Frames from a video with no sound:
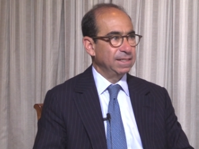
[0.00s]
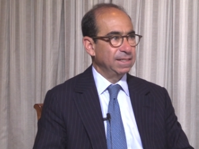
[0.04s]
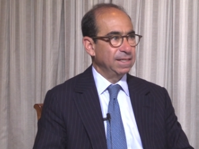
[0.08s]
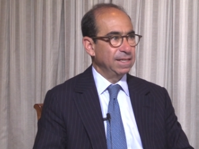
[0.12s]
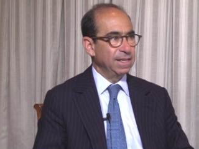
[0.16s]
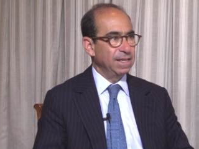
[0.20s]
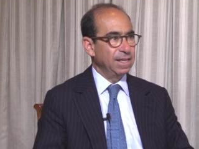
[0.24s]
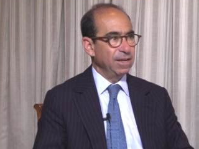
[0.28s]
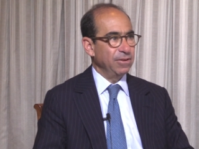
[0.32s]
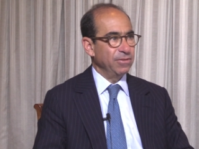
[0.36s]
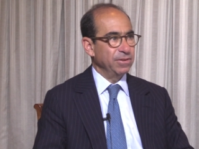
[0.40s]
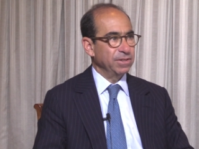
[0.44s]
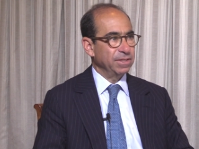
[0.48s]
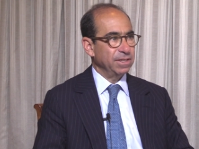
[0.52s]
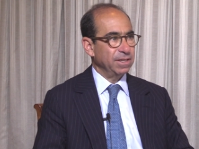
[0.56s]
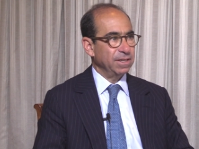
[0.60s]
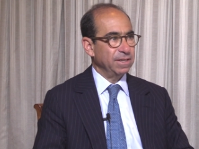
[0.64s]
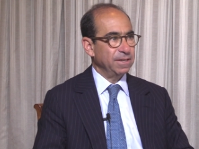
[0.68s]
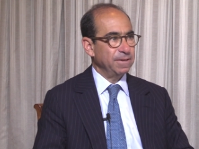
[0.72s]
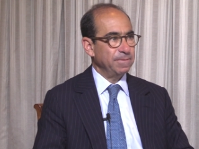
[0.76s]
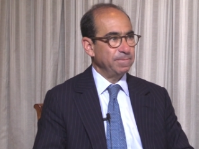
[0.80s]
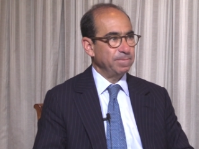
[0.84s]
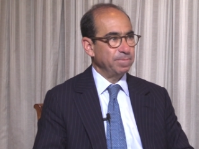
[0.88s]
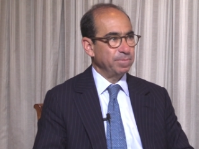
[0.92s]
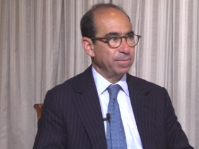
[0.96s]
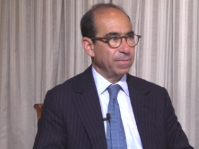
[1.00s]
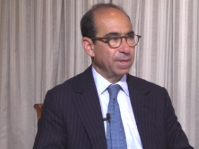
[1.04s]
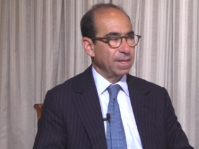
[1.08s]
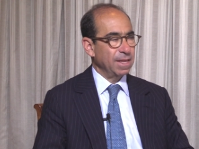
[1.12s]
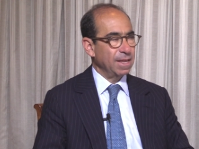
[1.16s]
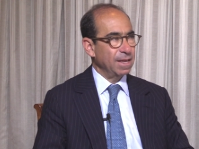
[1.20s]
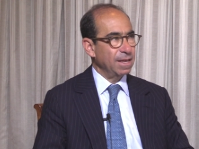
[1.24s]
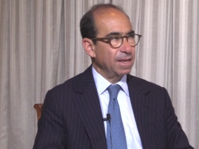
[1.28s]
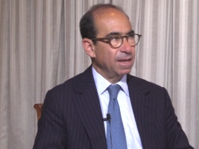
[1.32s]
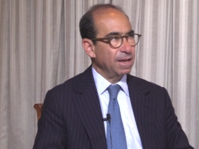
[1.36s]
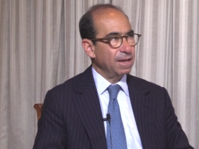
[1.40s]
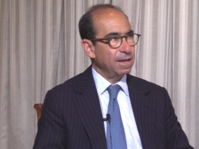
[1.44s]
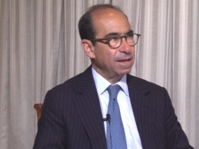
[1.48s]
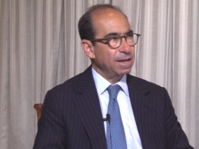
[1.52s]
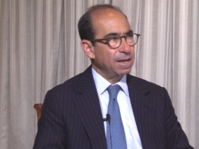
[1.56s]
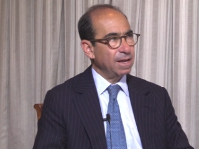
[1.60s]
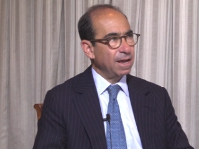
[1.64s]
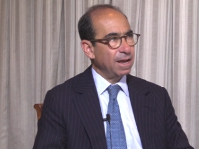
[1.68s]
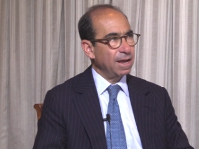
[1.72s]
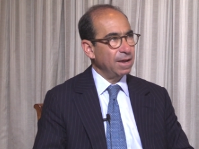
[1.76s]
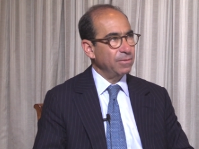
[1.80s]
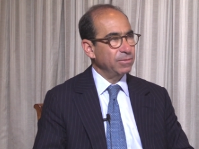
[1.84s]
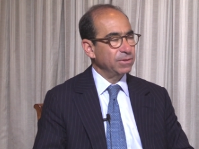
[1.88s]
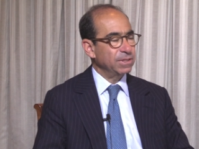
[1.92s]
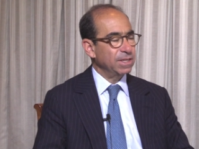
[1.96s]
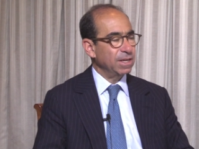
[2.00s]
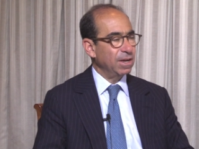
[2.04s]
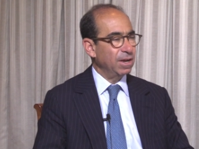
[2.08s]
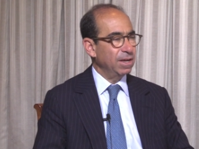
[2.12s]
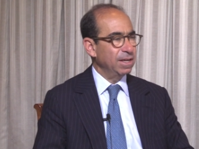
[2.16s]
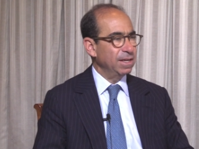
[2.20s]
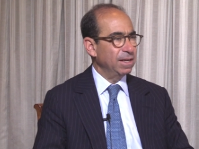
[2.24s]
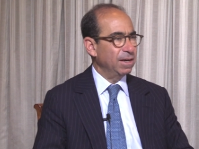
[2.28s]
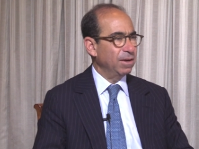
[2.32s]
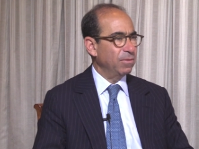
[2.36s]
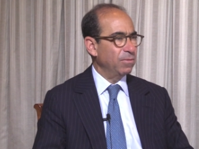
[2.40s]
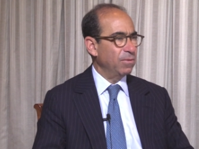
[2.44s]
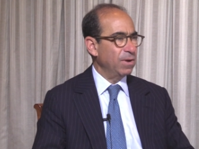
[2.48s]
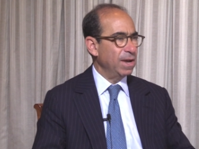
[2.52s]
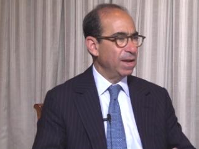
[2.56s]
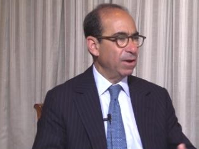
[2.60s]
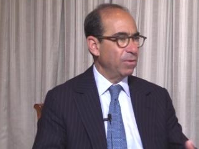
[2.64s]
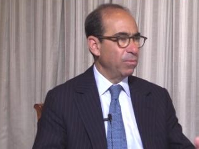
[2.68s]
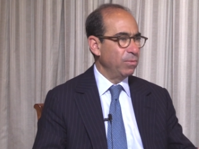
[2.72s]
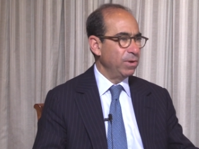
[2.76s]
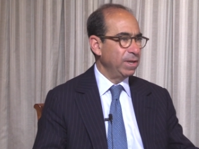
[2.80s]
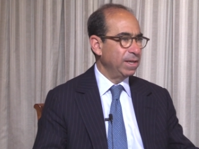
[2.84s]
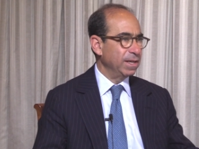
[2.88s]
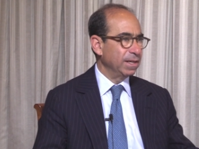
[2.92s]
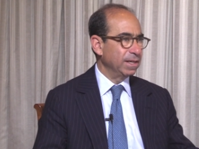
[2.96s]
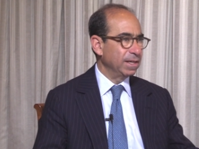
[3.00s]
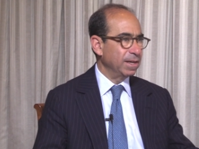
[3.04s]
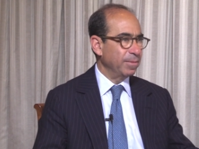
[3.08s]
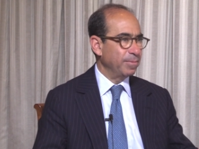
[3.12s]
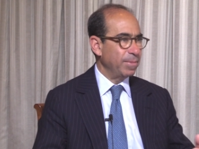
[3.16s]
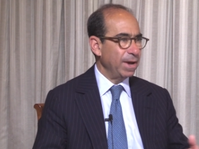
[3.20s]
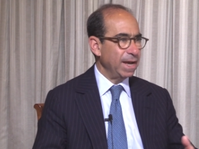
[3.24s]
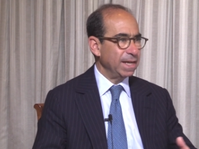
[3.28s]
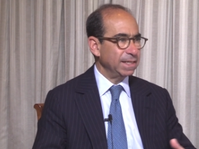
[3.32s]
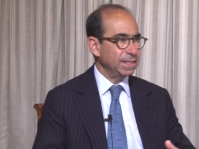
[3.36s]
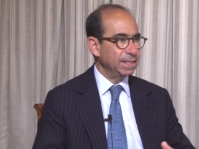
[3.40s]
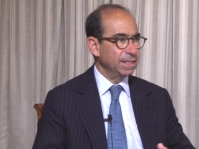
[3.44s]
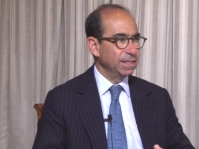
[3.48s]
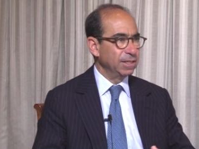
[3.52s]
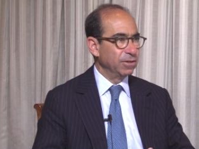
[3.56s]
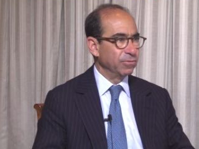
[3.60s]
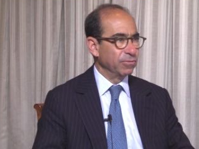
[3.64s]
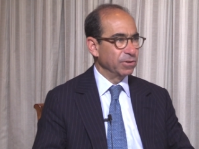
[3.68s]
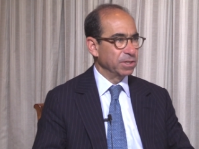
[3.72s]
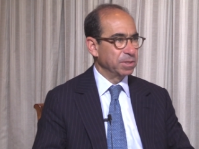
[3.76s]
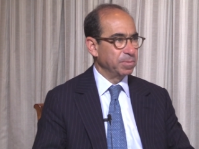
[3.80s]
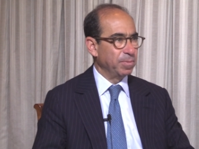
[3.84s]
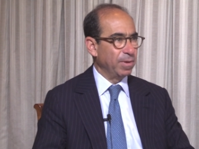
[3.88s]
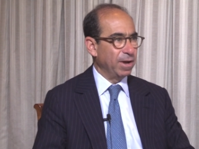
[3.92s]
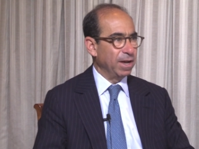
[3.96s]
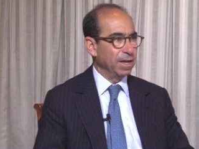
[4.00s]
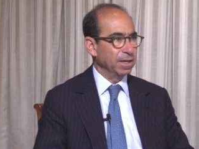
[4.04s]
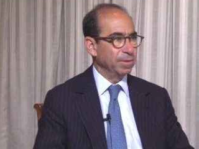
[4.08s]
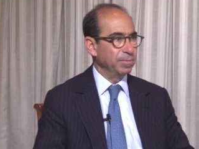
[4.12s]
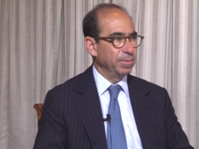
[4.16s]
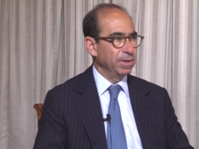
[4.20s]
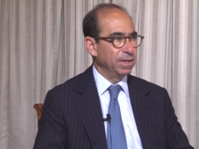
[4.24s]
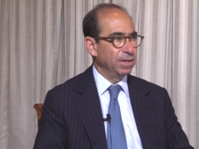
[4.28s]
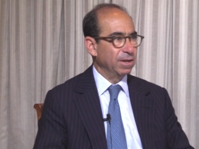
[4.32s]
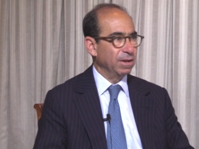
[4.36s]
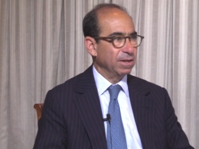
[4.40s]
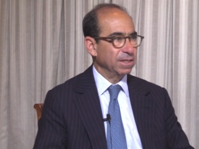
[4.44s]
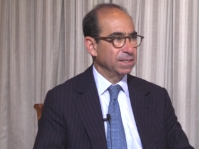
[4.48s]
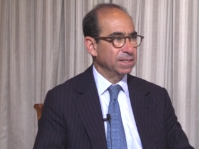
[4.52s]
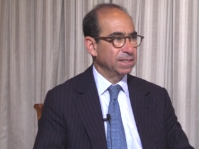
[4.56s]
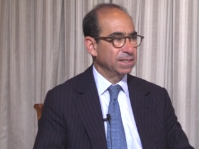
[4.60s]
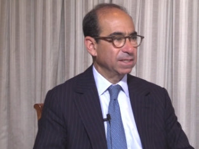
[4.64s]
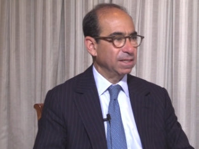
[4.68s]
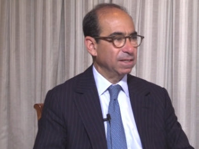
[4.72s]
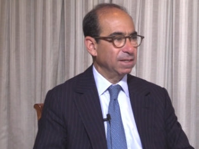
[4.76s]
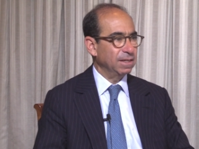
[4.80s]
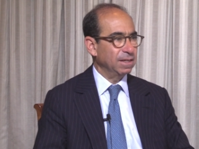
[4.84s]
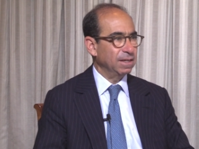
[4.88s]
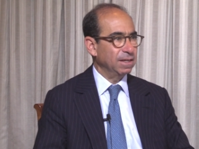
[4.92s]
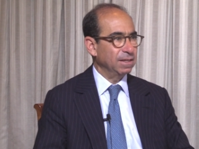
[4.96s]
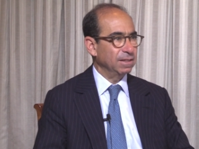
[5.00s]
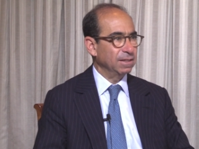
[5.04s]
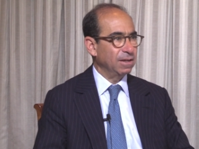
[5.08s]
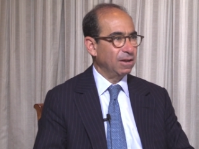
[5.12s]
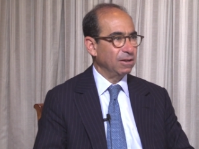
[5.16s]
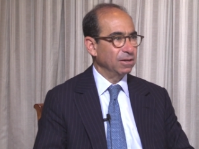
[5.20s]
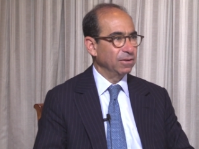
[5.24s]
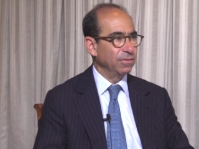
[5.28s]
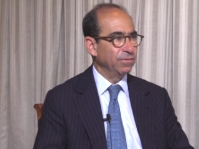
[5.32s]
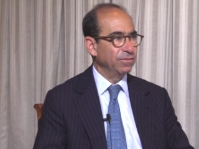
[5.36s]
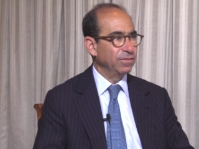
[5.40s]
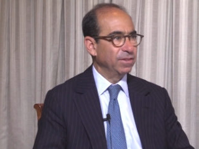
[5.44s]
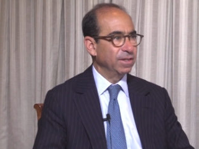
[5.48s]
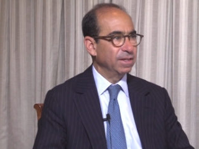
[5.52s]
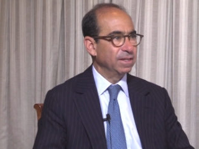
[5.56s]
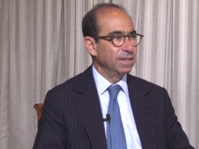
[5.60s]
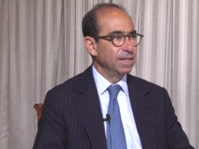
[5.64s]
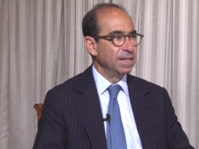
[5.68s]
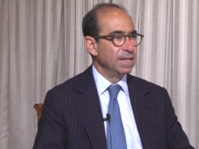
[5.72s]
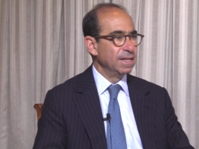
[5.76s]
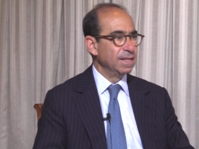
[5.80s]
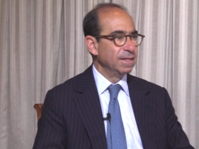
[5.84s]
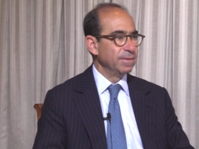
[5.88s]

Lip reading: there is I would say, in a way, a weakened capacity to respond because a lot of the